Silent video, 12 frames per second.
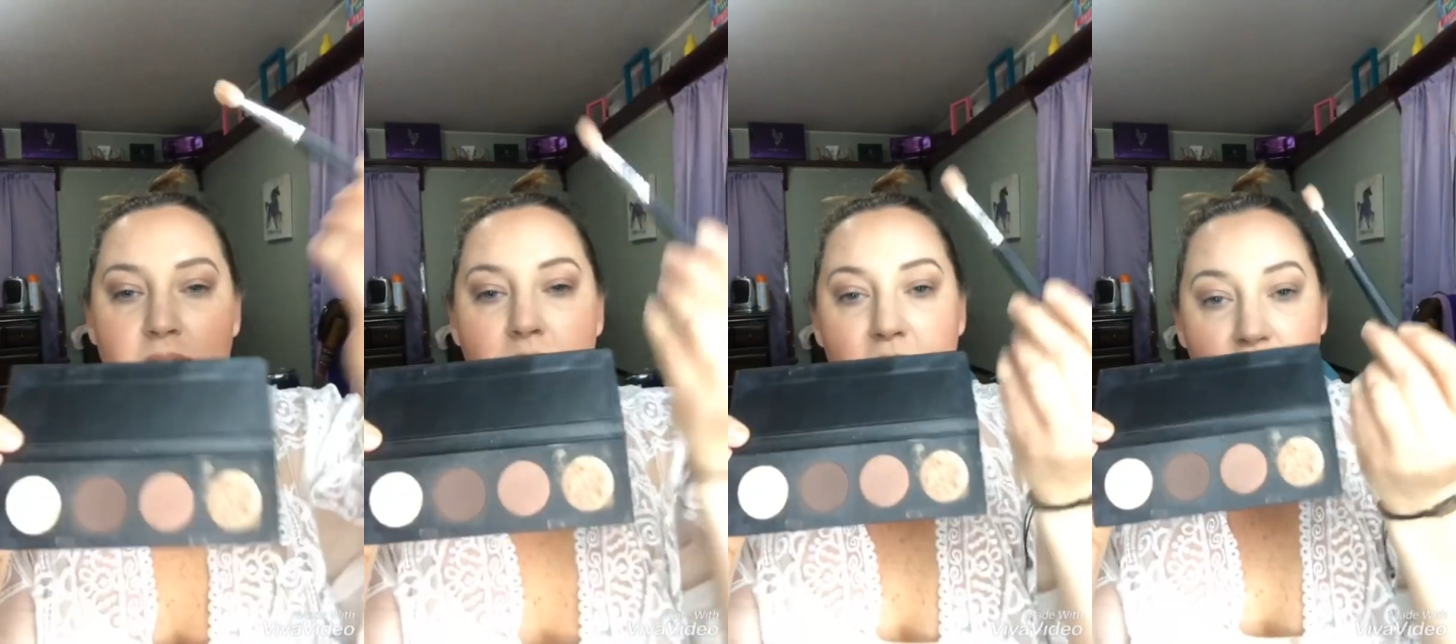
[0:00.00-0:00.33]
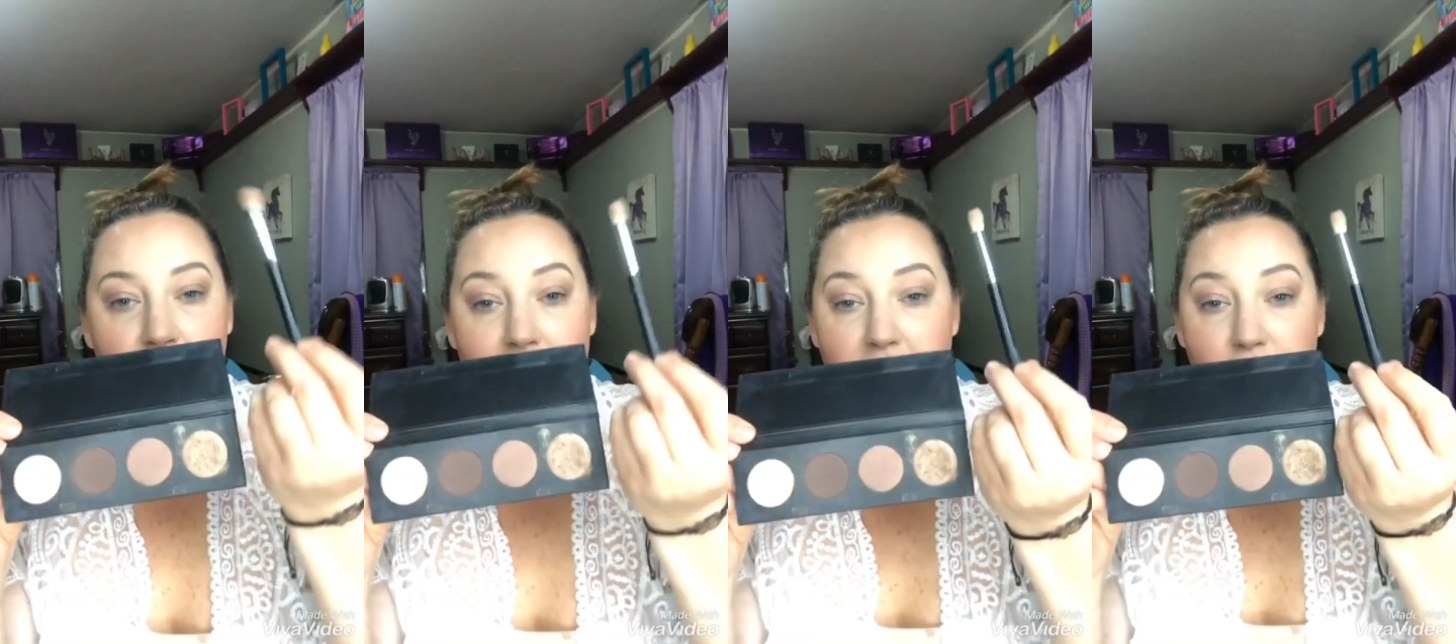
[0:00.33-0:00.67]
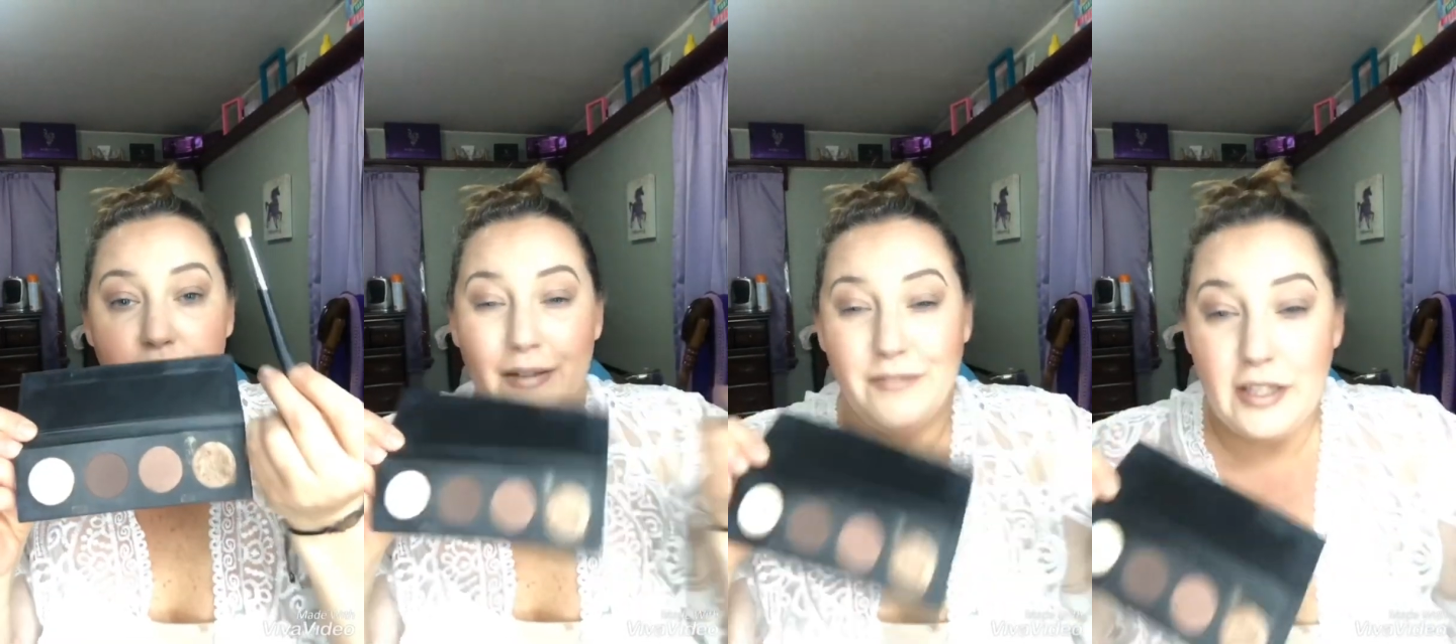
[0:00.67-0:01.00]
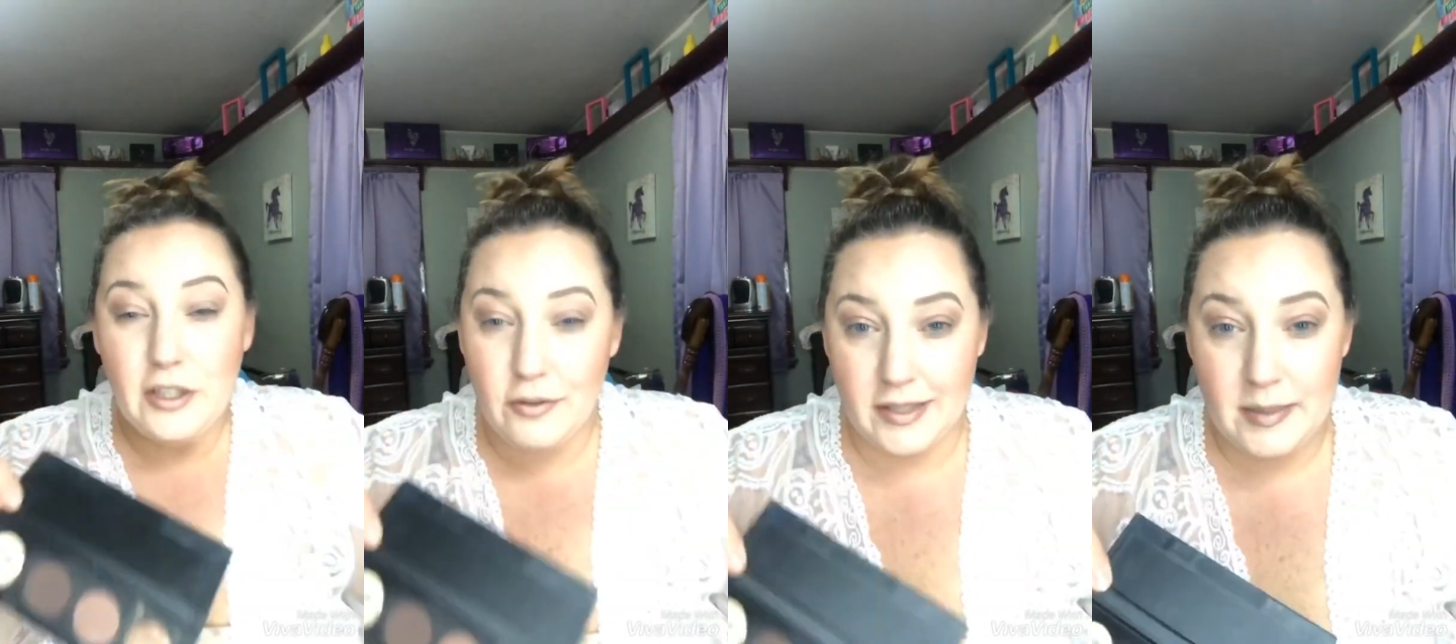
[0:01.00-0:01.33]
you'll need a fluffy
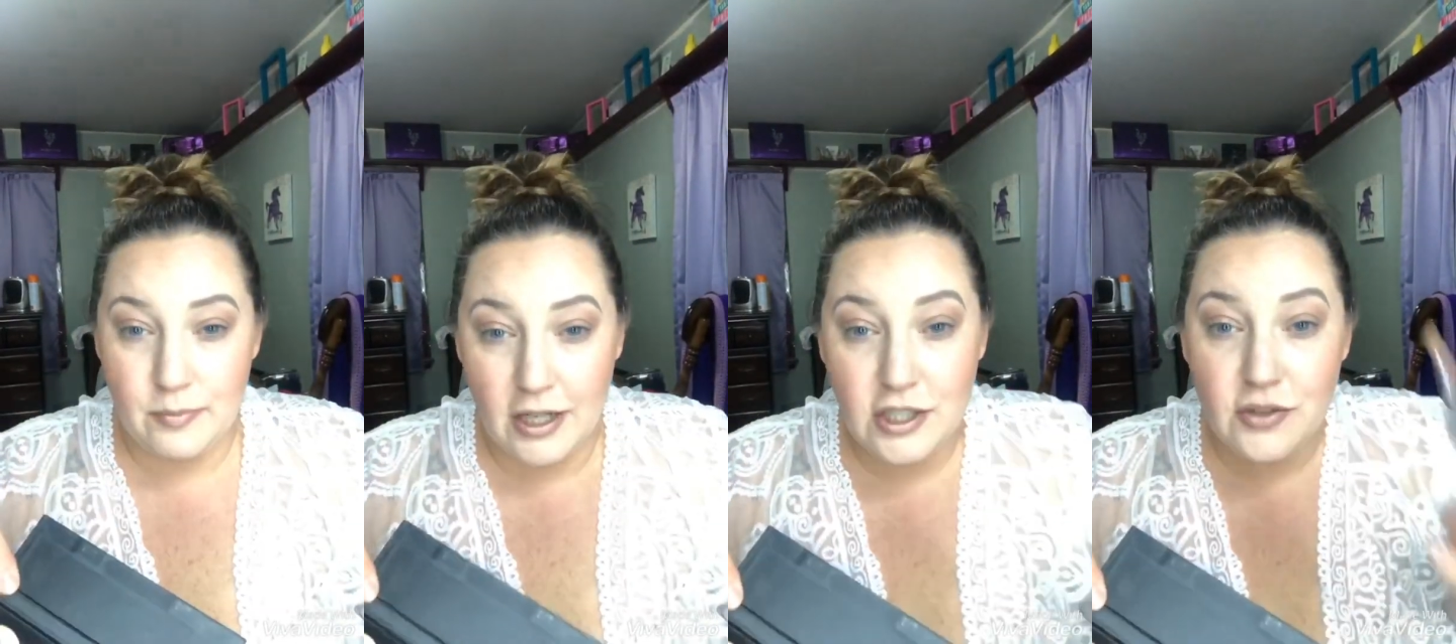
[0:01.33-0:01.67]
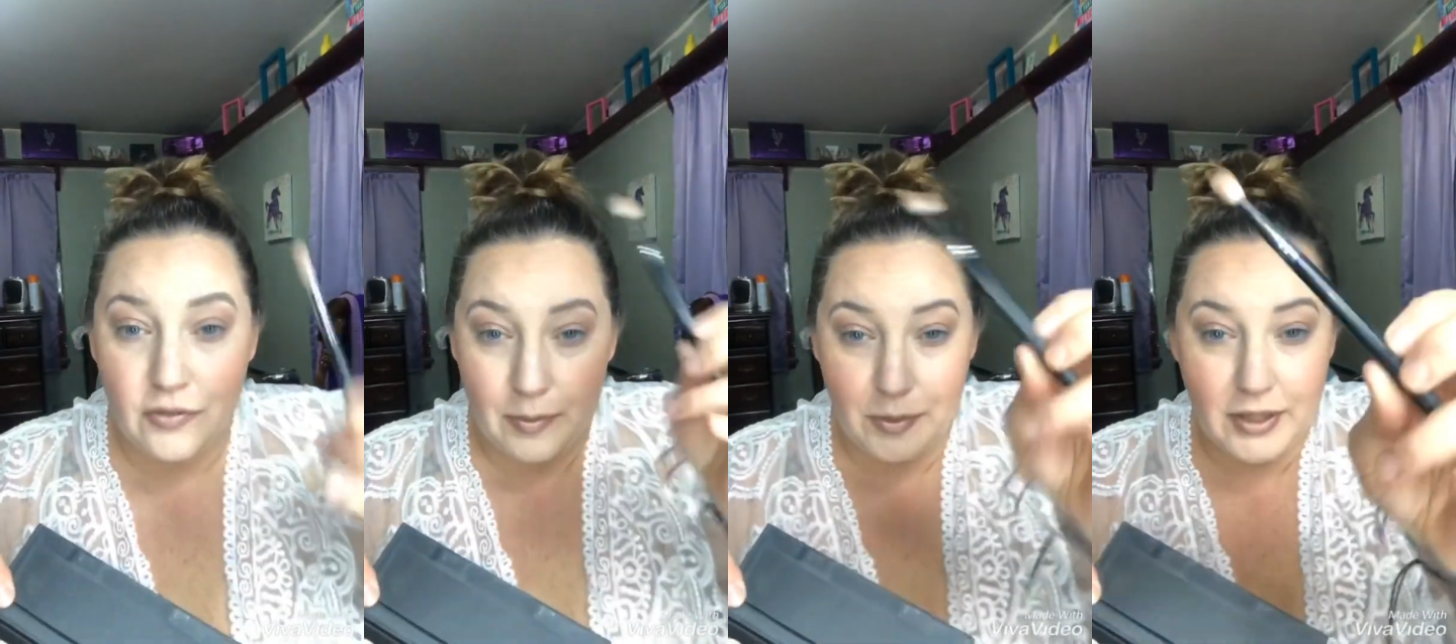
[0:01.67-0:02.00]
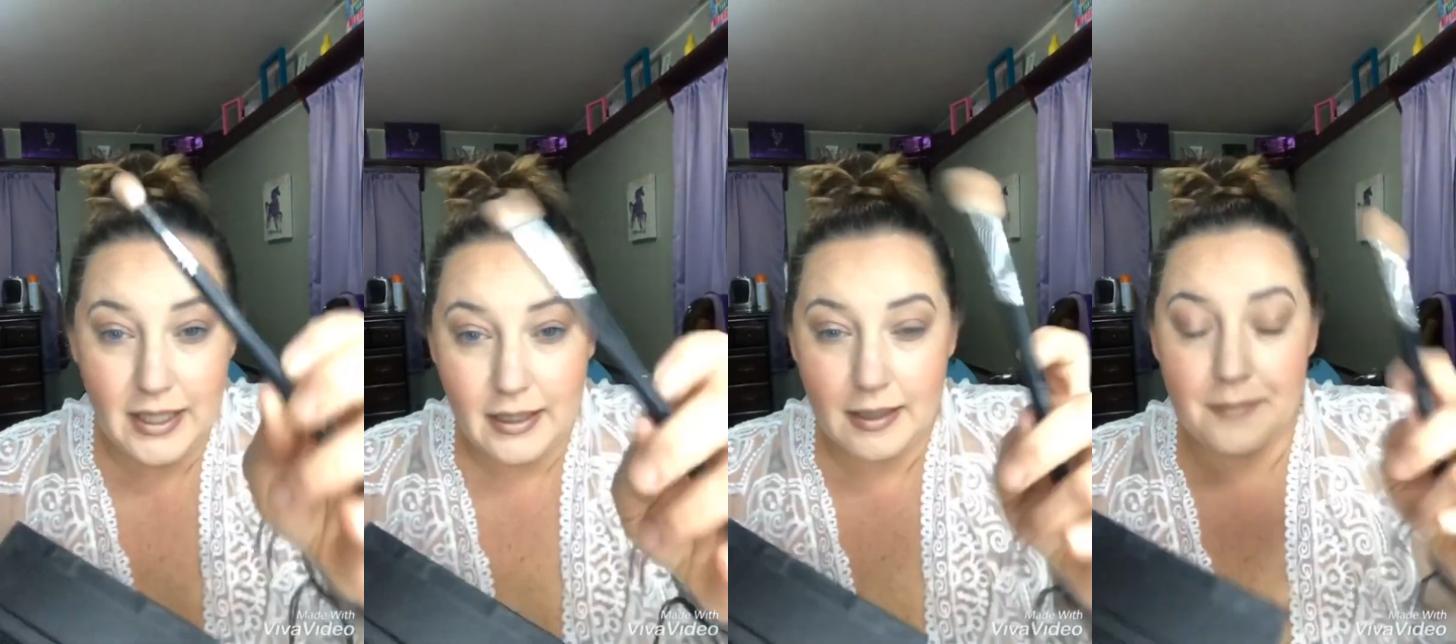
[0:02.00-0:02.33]
crease brush from Younique.